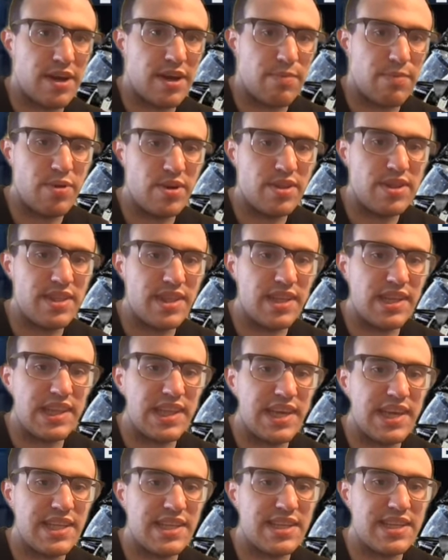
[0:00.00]
I'll put the
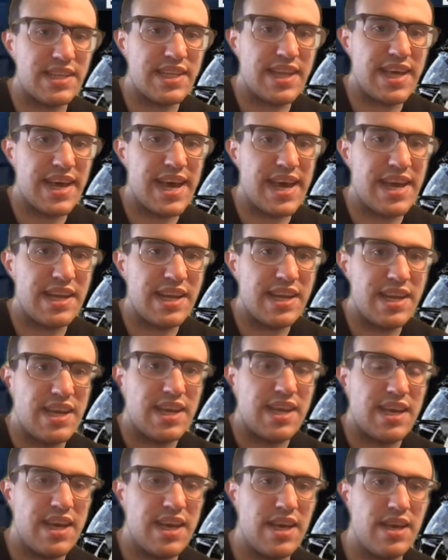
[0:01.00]
link to that
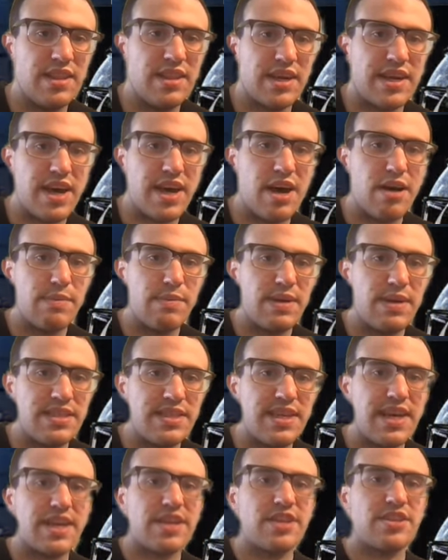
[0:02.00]
in the comment
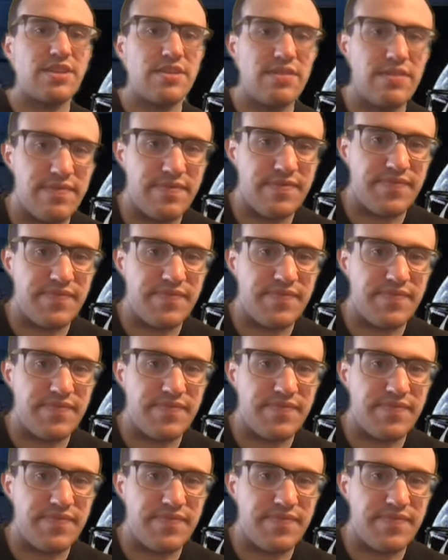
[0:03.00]
section.